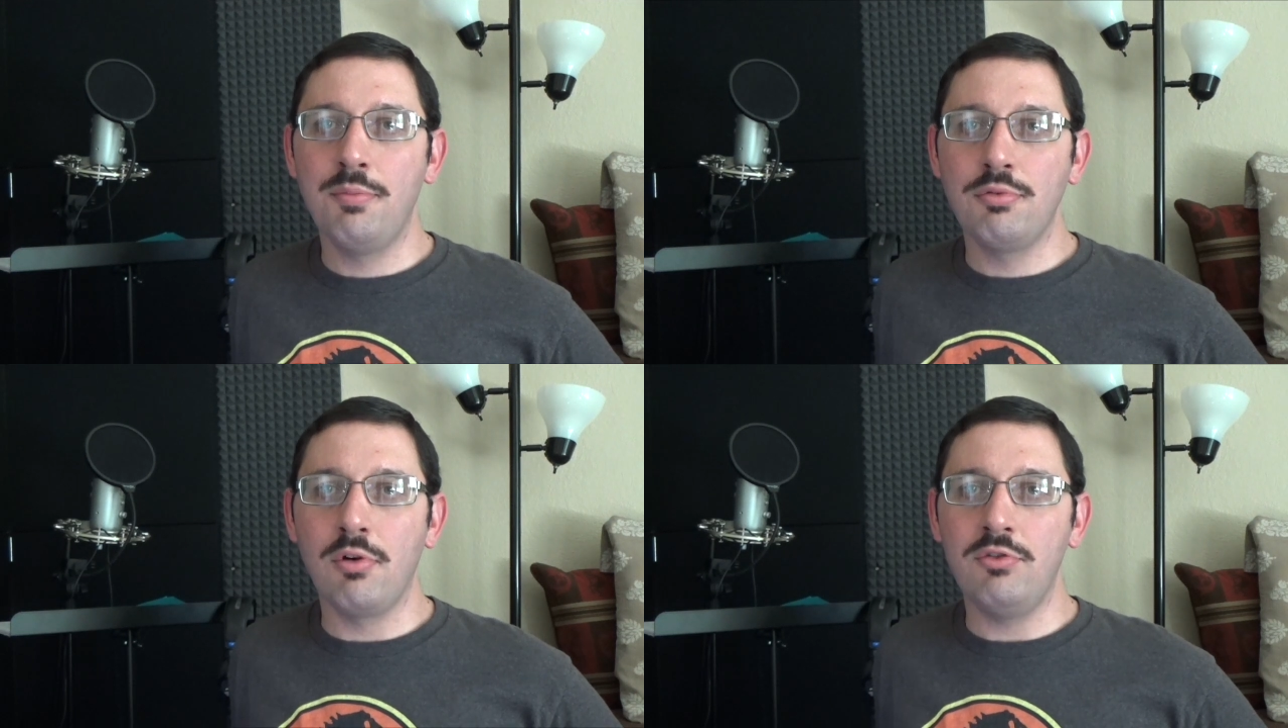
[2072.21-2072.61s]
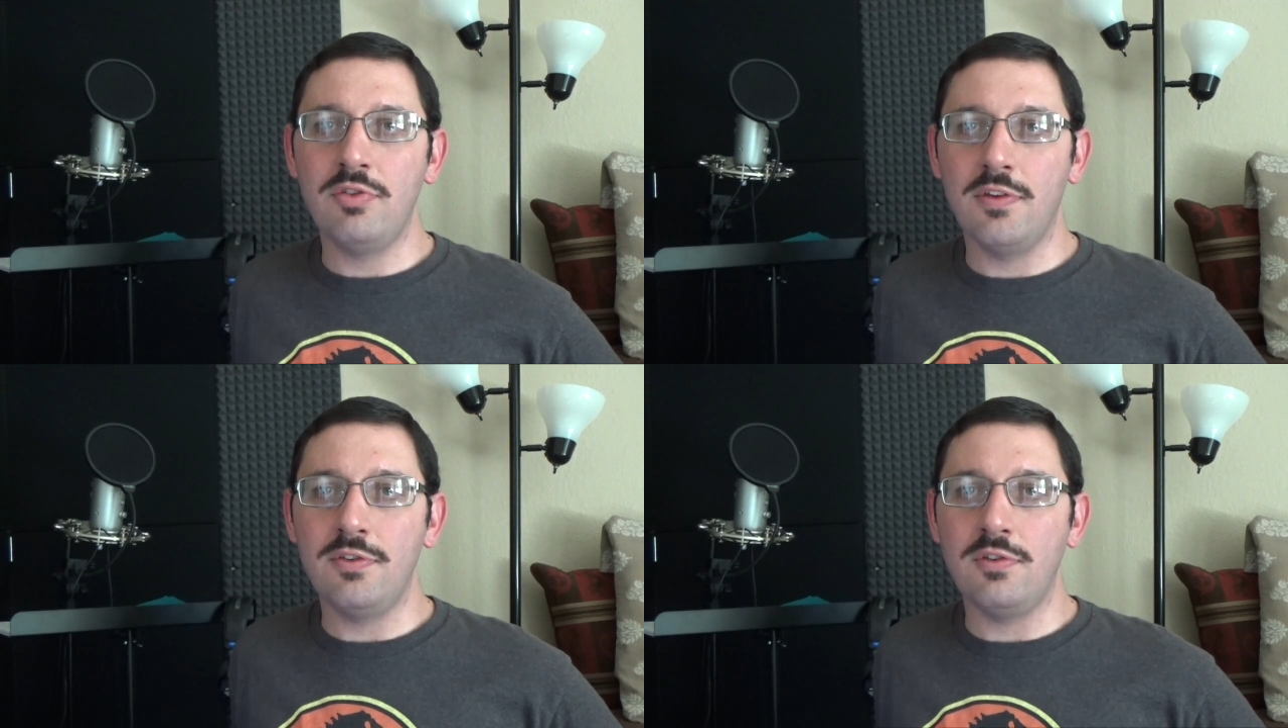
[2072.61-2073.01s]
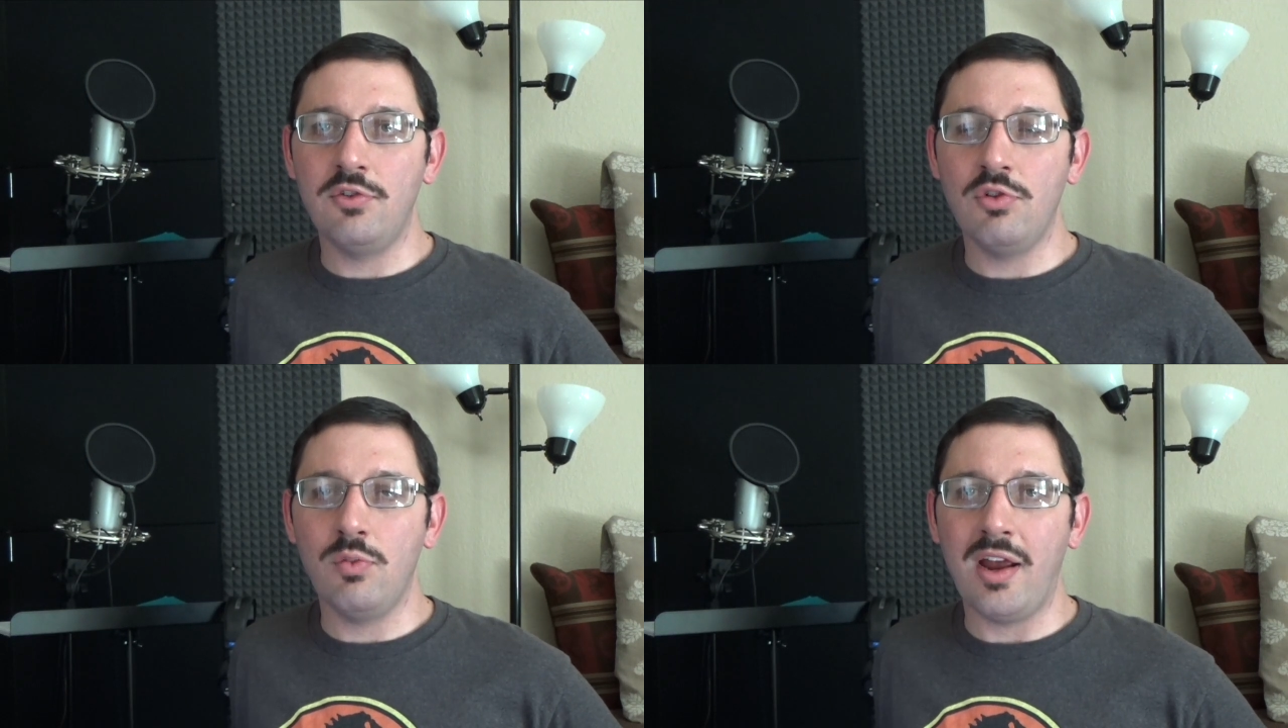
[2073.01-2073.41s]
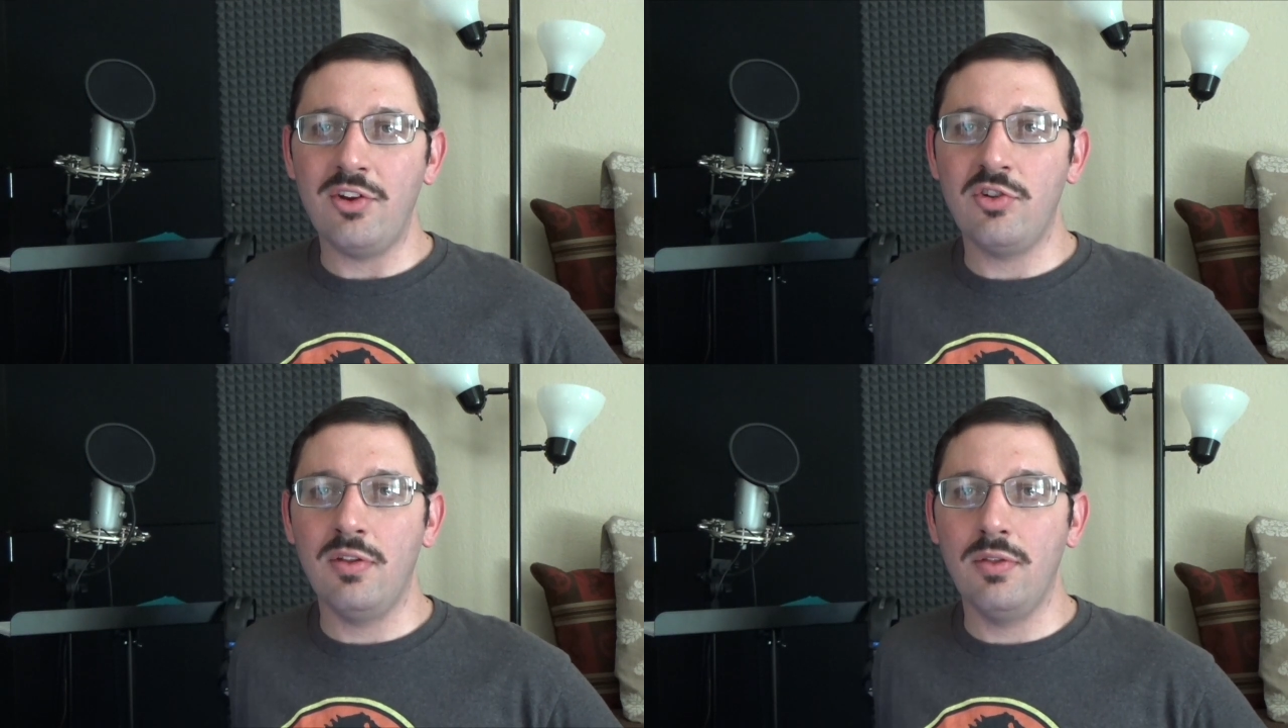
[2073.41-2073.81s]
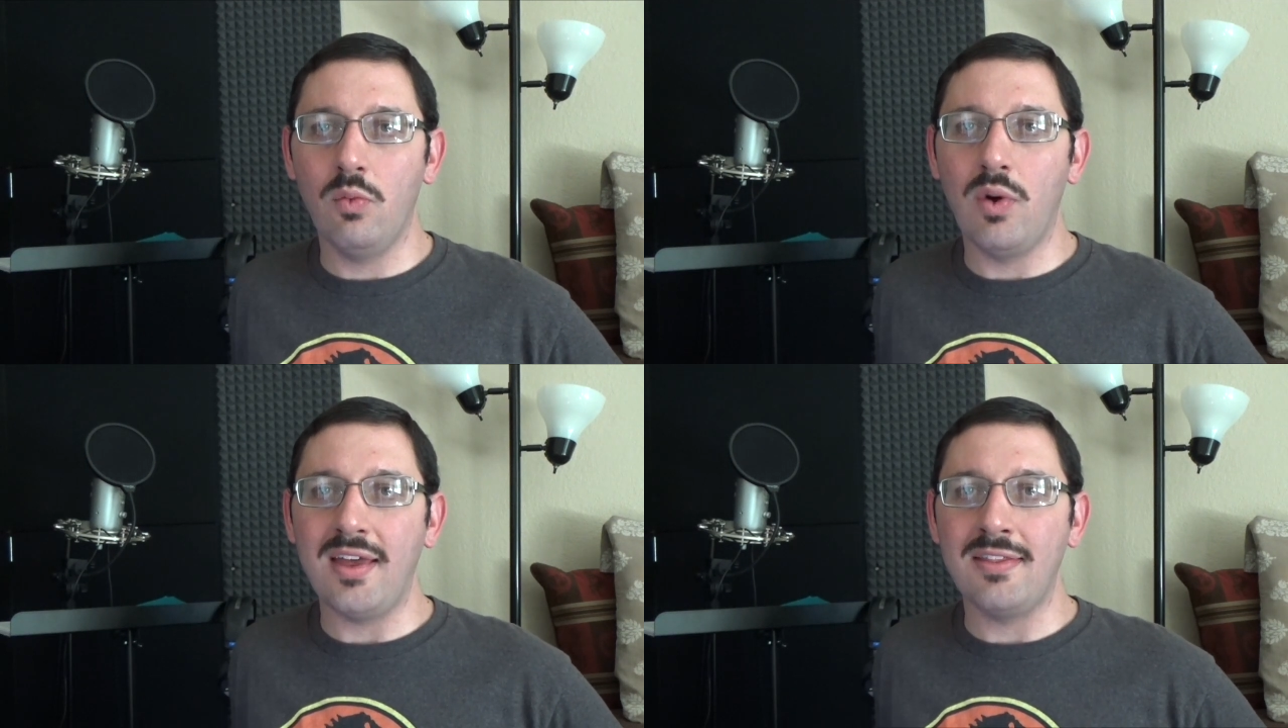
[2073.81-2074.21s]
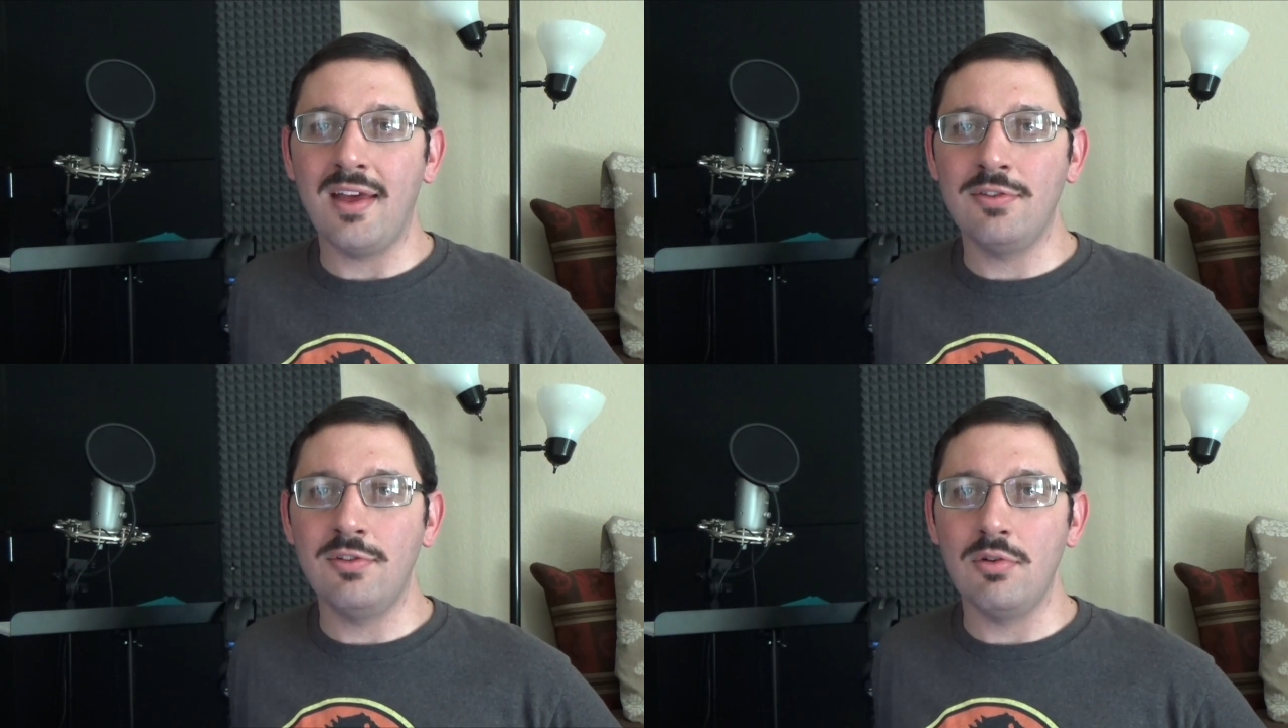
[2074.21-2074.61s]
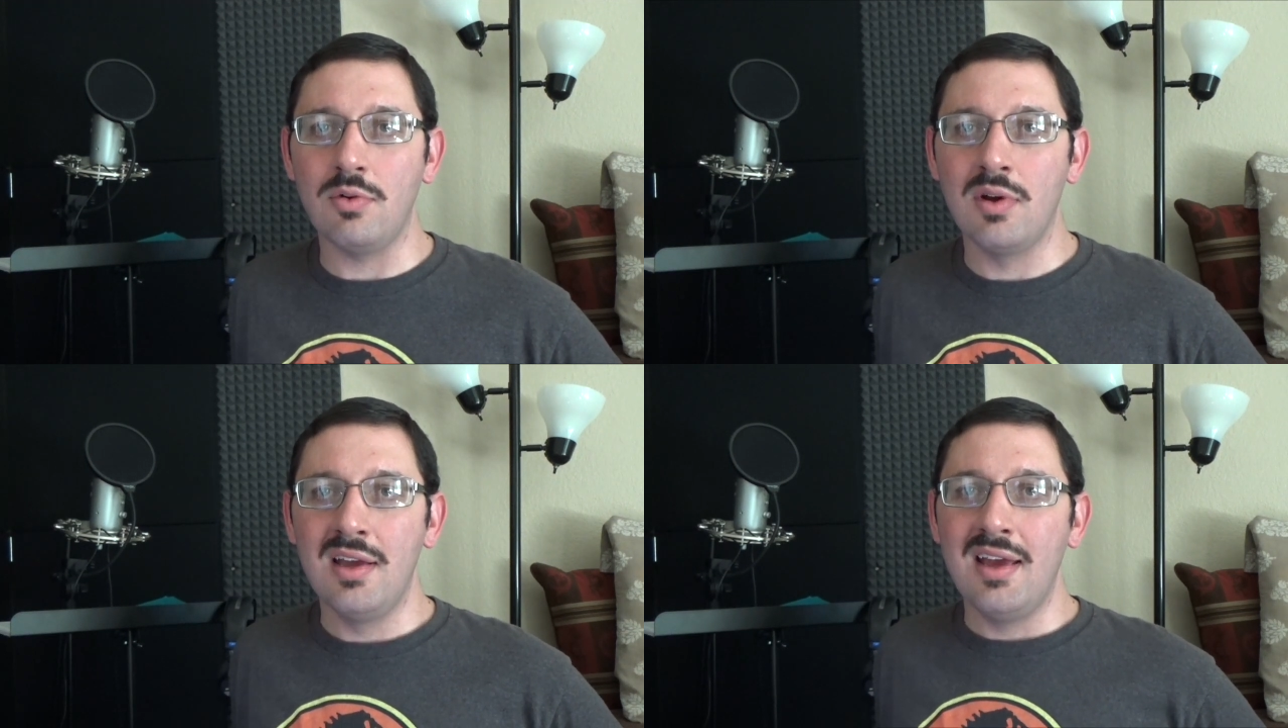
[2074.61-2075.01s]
approach the situation the way they do.